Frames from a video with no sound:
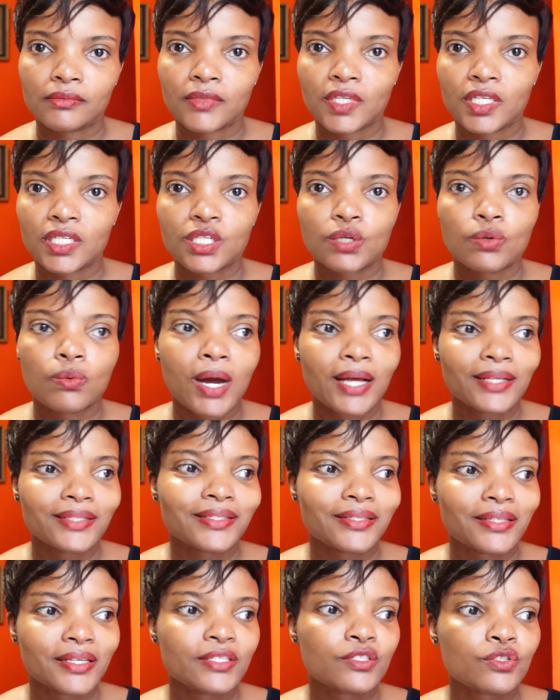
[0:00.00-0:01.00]
She
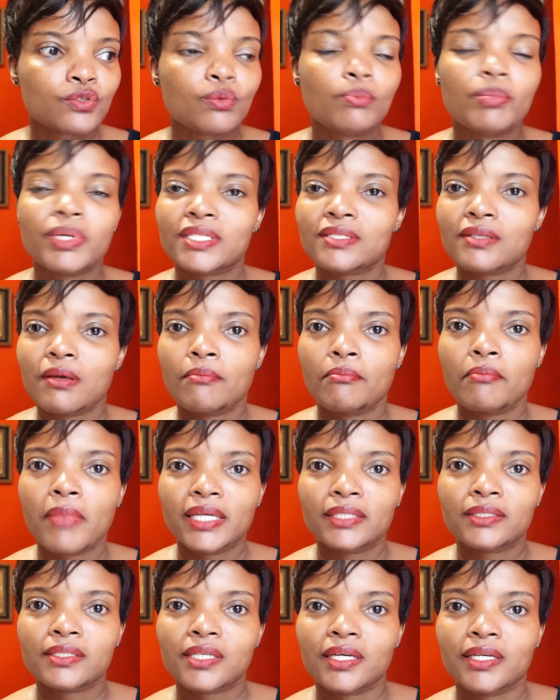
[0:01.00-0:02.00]
wants this to be
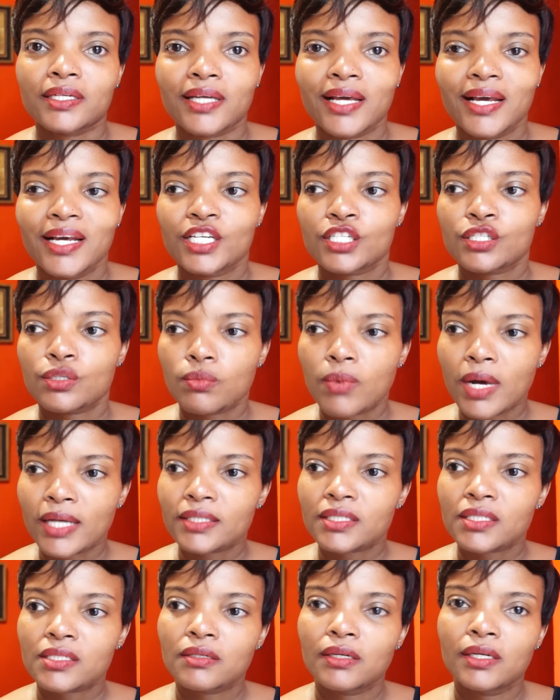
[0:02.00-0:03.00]
cemented. She
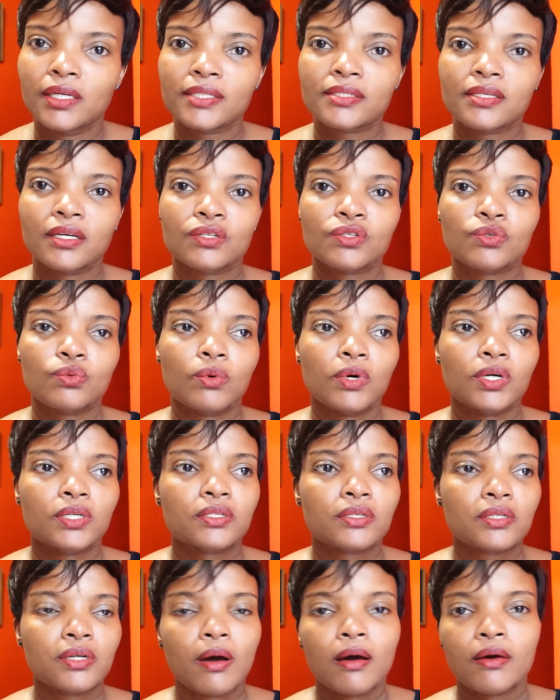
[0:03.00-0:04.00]
wants to listen to
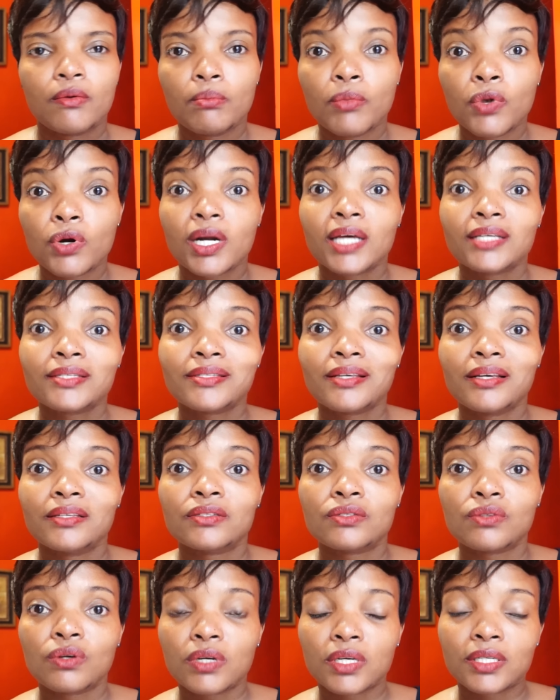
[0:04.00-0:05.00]
what Mura
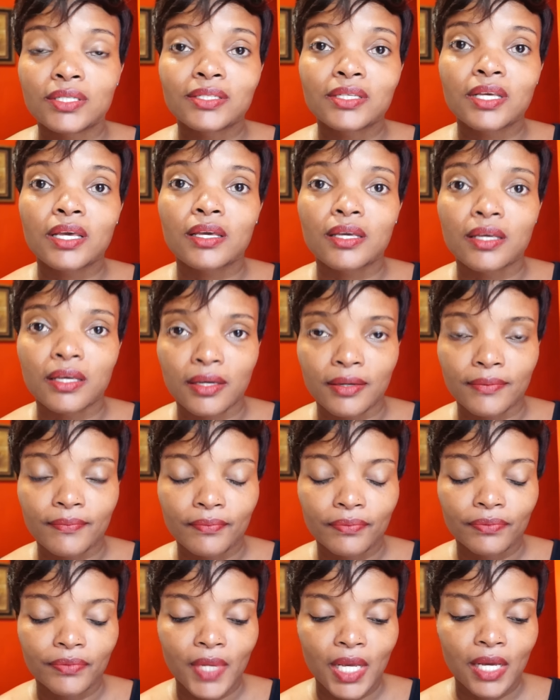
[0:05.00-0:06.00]
Senso is saying.
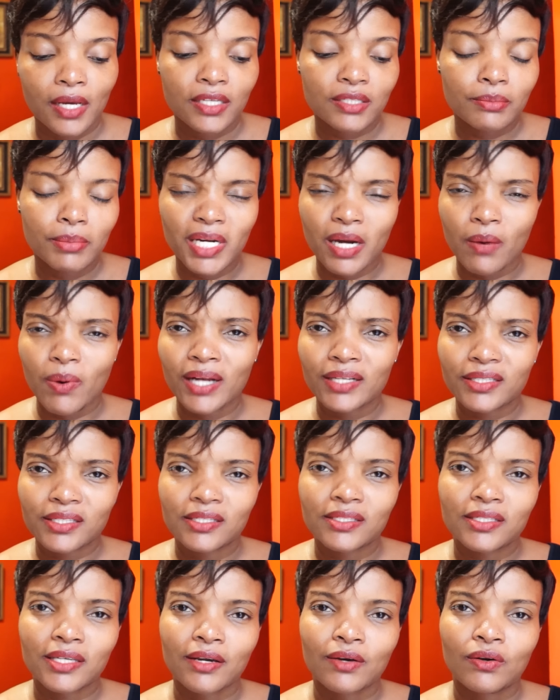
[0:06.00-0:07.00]
It's been a while
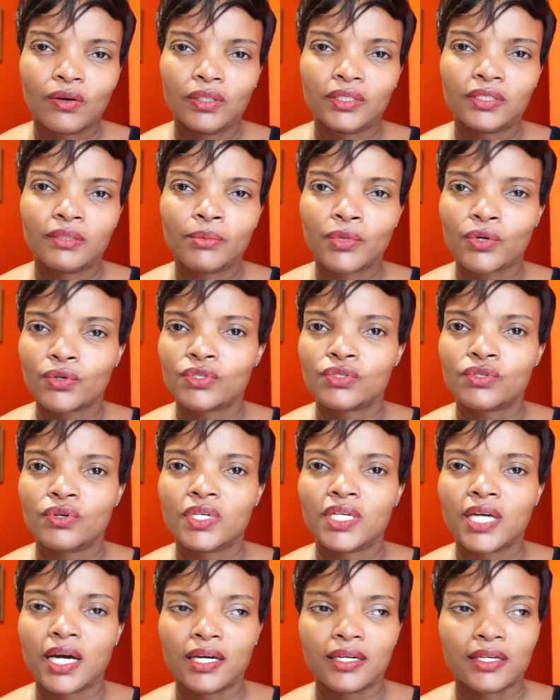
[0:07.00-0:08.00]
since I called him Rocio
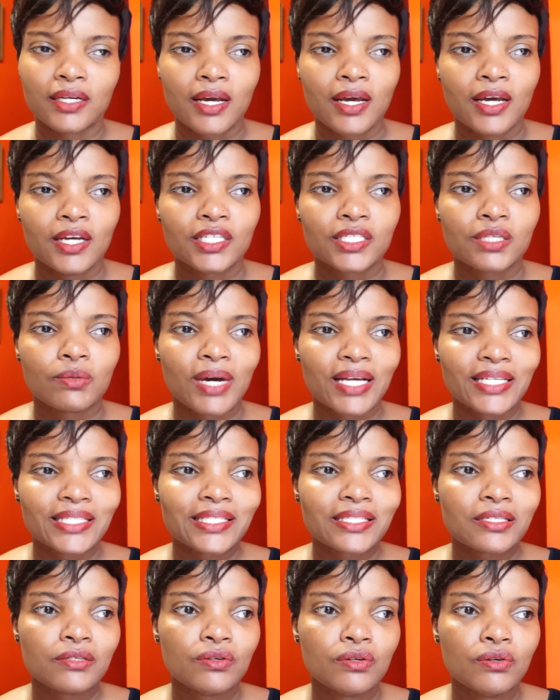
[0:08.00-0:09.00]
Dad. She
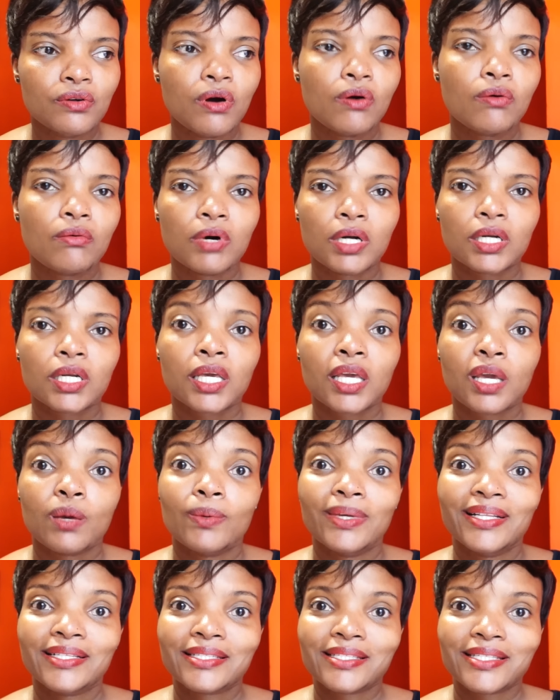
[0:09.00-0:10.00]
wants to know what he
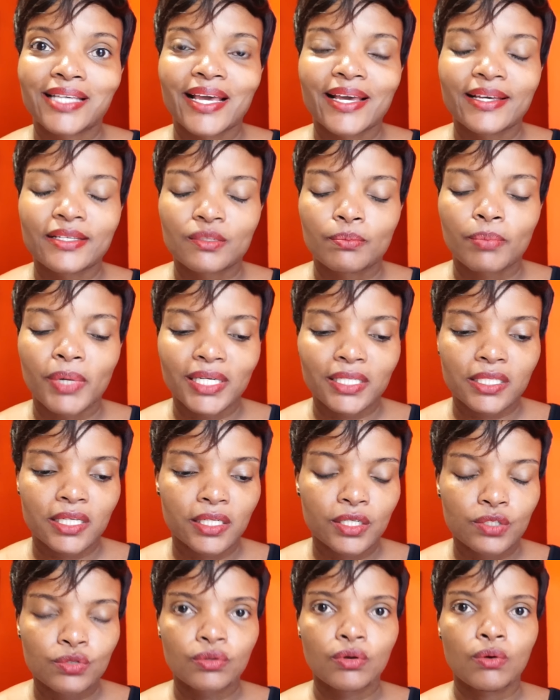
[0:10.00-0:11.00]
will say,
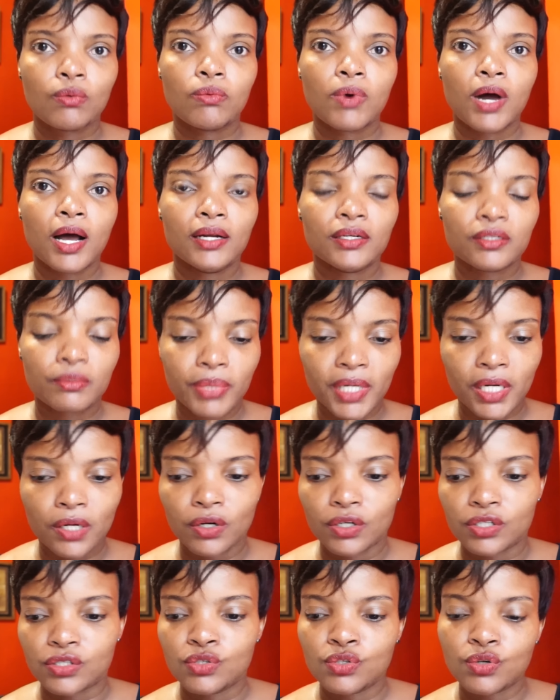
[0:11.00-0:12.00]
especially to the world,
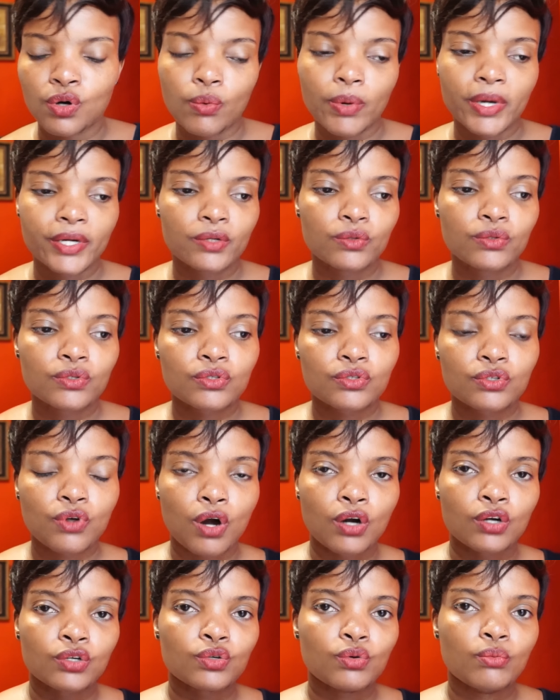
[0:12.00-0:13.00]
because, you know, when you
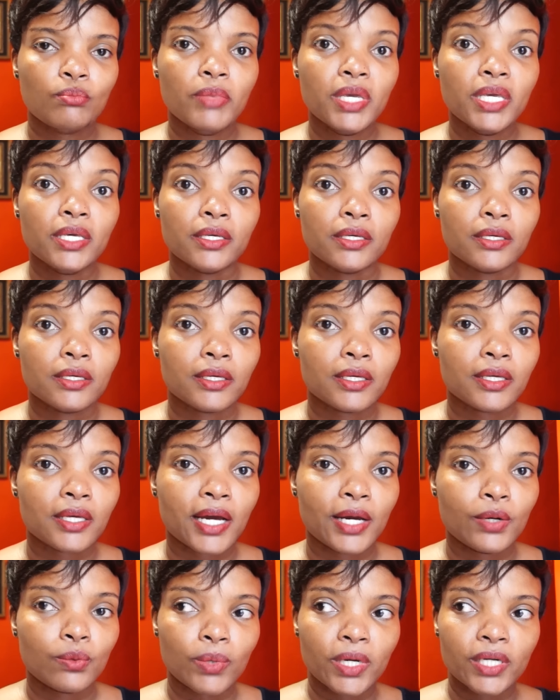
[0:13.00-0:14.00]
talk to me,
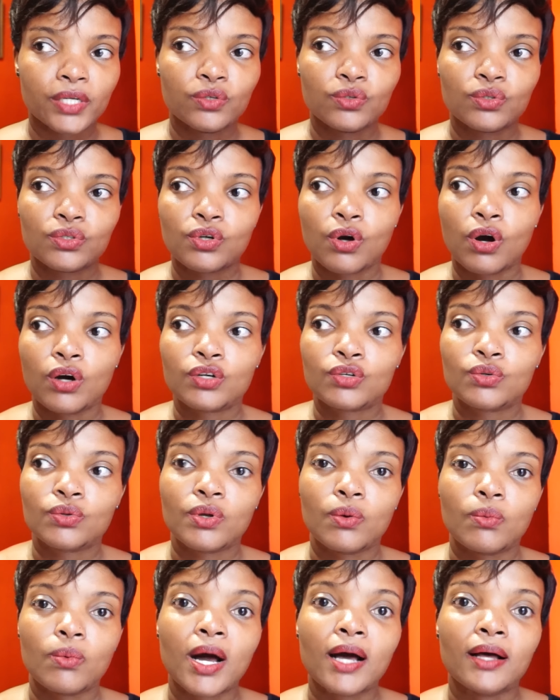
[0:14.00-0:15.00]
and when you talk to
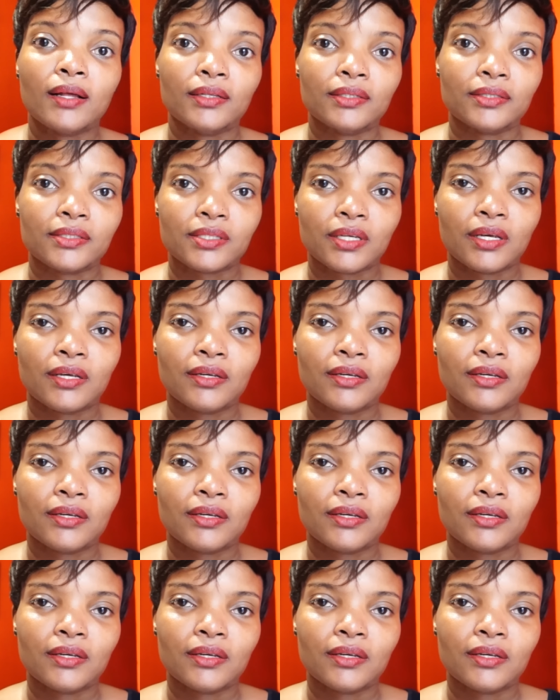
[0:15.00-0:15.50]
the world,